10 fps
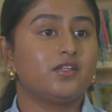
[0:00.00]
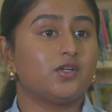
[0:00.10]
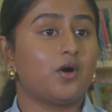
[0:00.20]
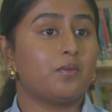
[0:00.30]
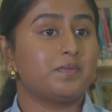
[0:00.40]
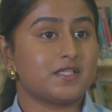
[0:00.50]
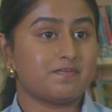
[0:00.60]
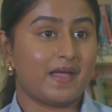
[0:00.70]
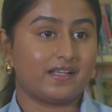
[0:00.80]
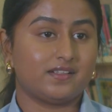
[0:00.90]
your
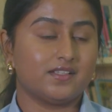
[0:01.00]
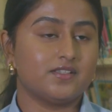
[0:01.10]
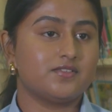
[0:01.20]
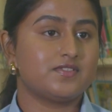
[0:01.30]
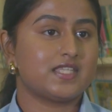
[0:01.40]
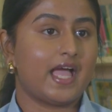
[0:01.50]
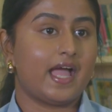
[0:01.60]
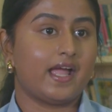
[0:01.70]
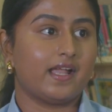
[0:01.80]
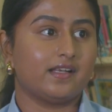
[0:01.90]
perspectives
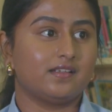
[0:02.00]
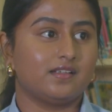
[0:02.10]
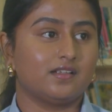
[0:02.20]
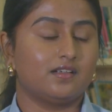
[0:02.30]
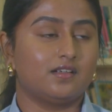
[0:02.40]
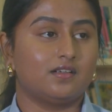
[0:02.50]
and